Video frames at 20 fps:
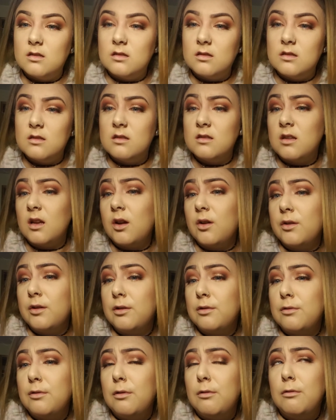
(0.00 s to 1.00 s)
Sorry,
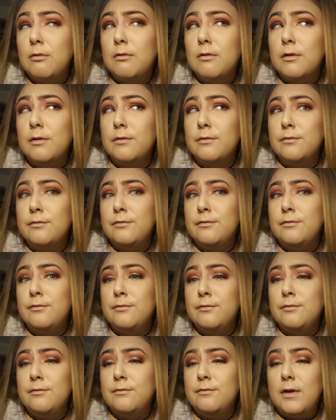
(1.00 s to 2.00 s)
Nicole, if
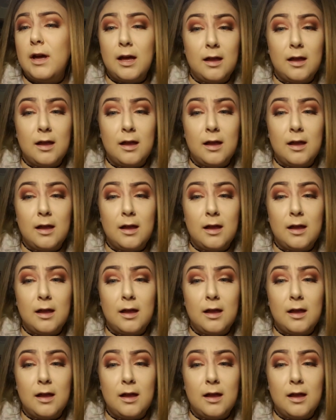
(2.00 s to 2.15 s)
I